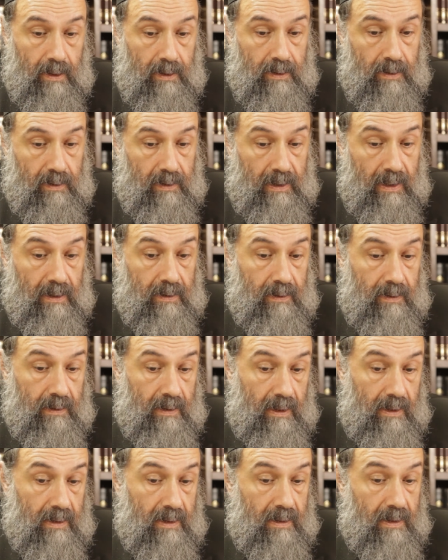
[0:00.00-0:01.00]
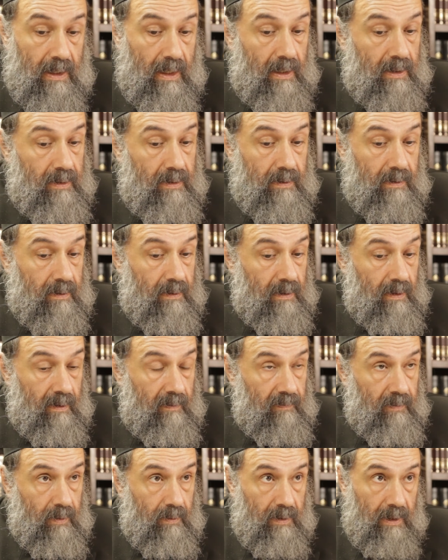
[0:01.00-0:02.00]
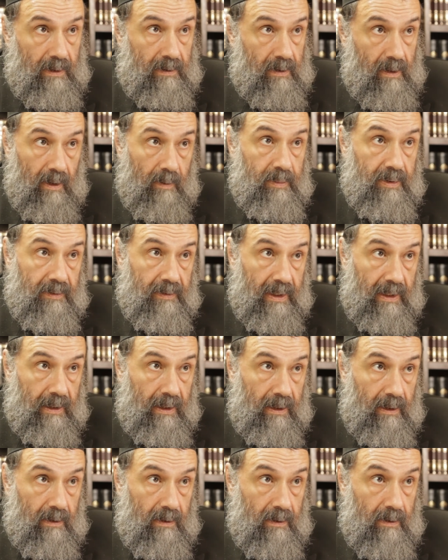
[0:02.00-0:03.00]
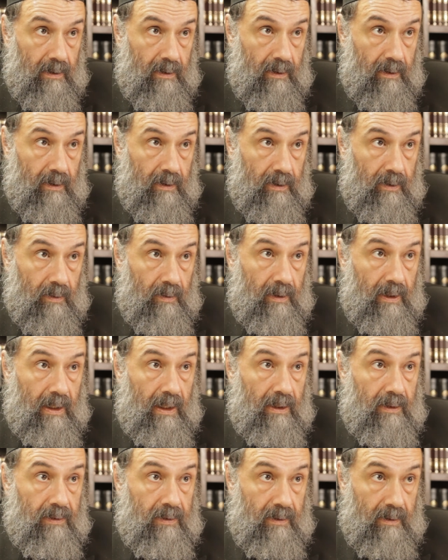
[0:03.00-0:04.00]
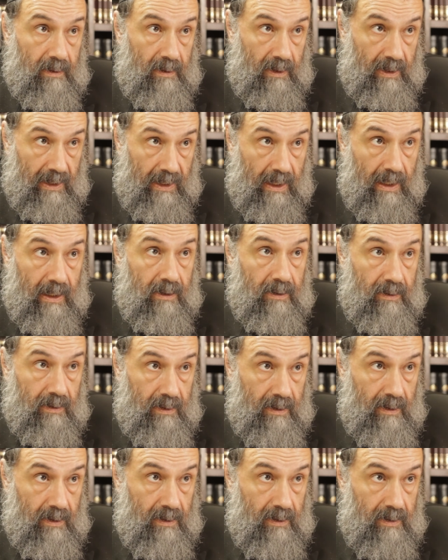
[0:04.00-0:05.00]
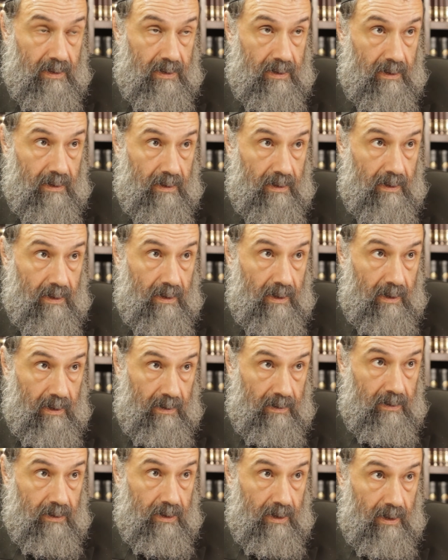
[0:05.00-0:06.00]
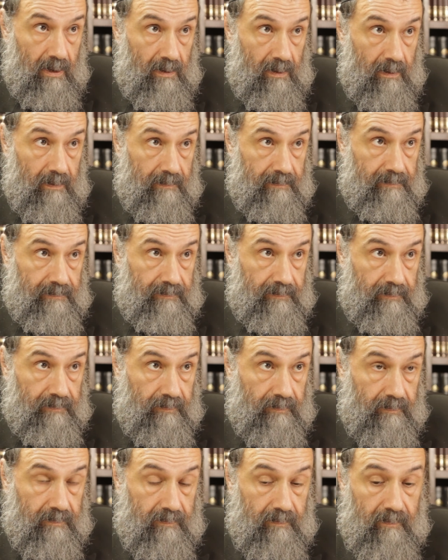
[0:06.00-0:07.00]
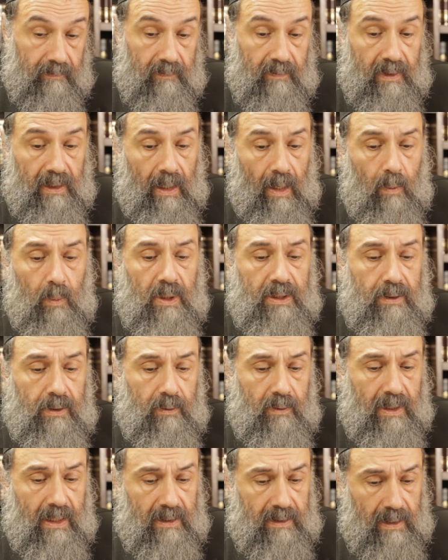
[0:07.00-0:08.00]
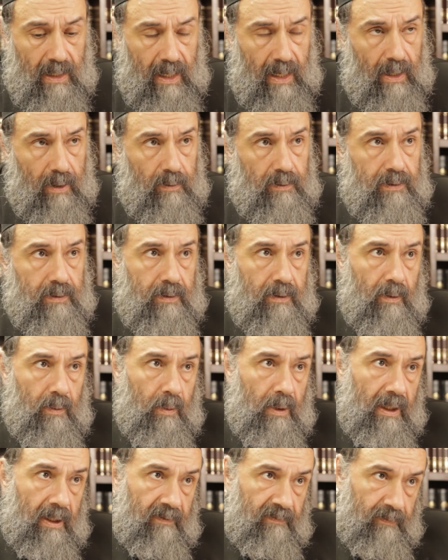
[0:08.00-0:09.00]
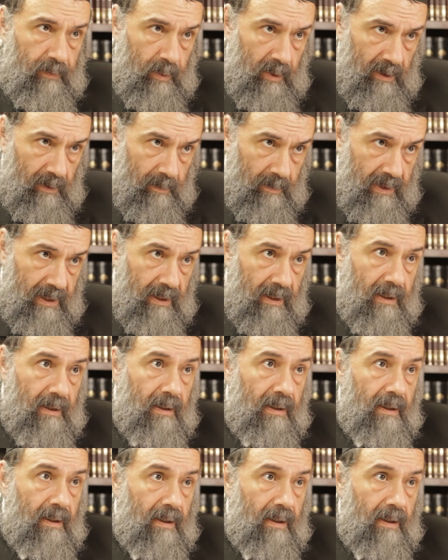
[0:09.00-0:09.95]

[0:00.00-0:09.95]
So then they said, if you're not cooperating, you'll get 8 years in jail, and when you get out, your wife will be